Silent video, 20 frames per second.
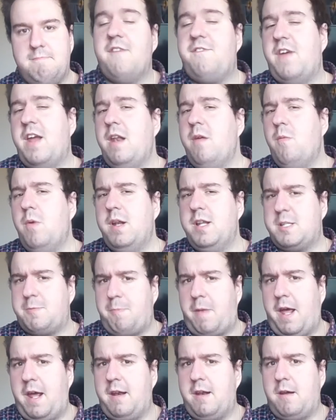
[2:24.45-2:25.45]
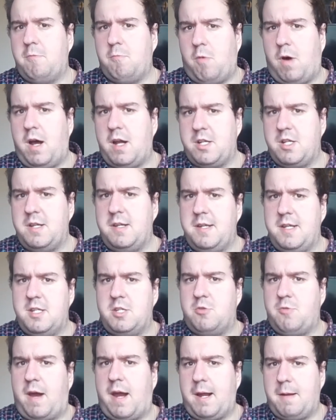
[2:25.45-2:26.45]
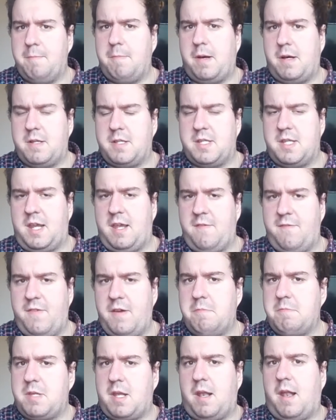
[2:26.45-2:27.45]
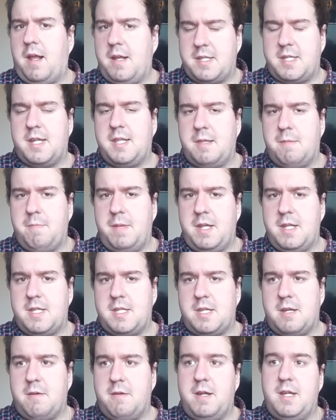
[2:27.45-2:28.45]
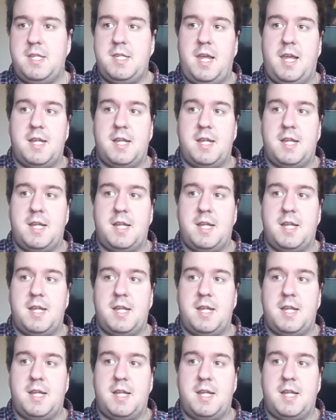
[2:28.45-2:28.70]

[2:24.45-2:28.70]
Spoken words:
If anyone is planning on watching these Dragon Ball Z films alongside the main series,